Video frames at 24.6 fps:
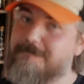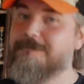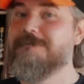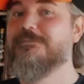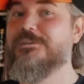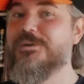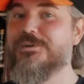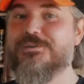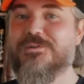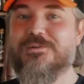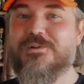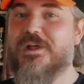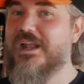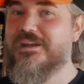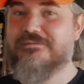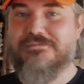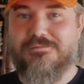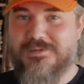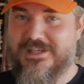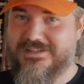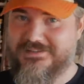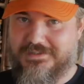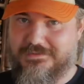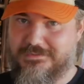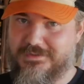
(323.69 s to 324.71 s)
There's a lot of
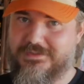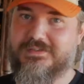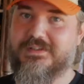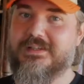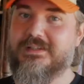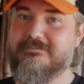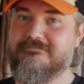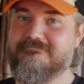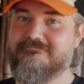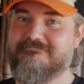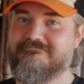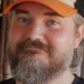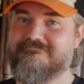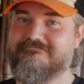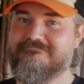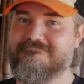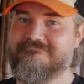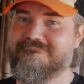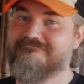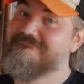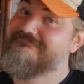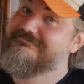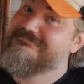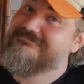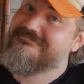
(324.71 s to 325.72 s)
amazing whiskey. There. And you're